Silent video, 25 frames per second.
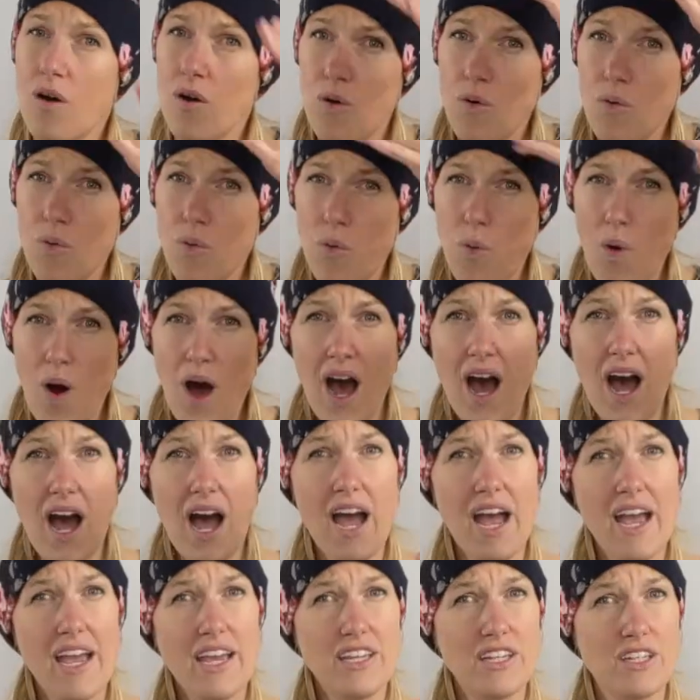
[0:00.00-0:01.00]

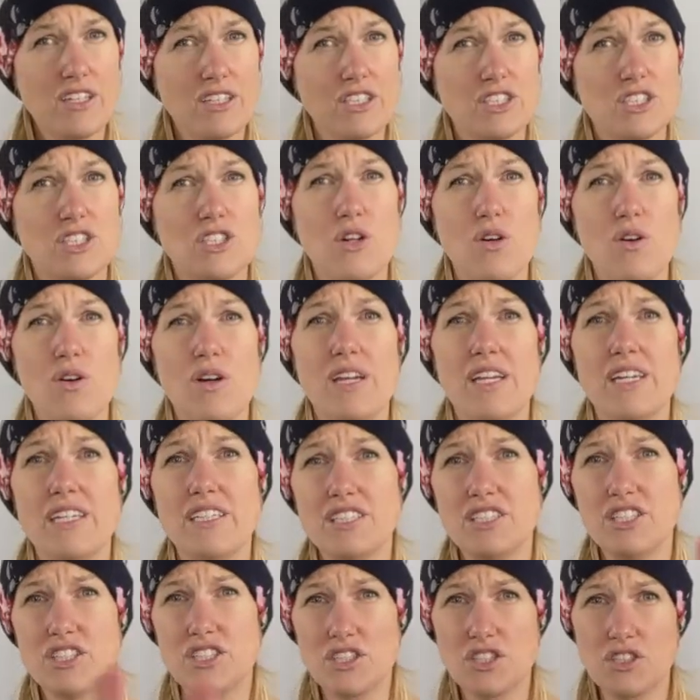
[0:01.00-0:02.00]
Why your joyous
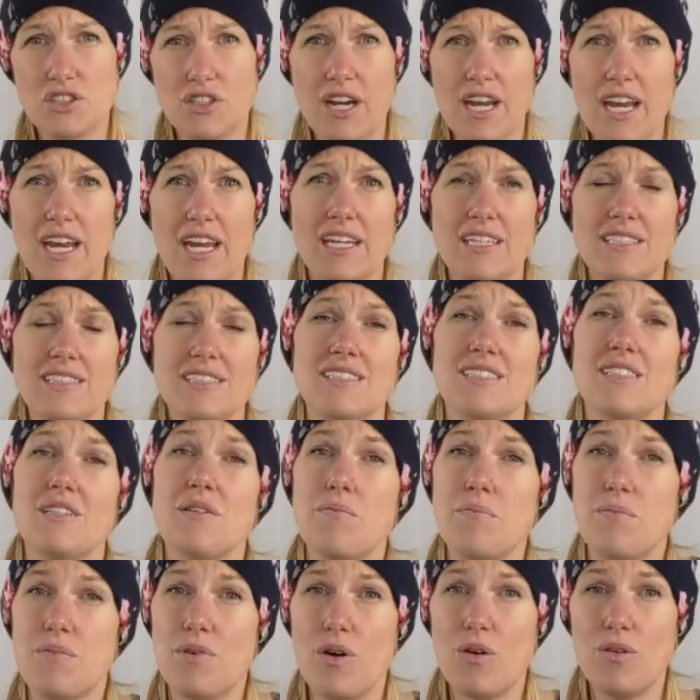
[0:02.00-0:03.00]
strains
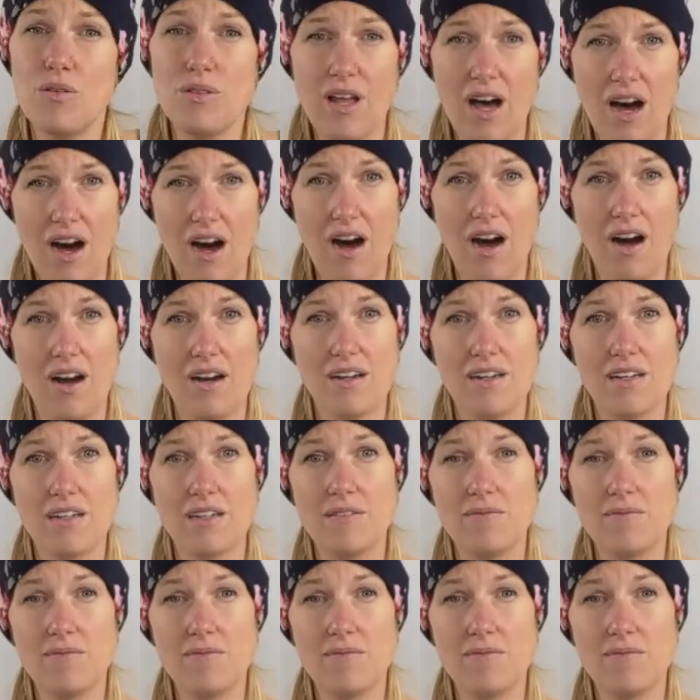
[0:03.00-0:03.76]
prolong?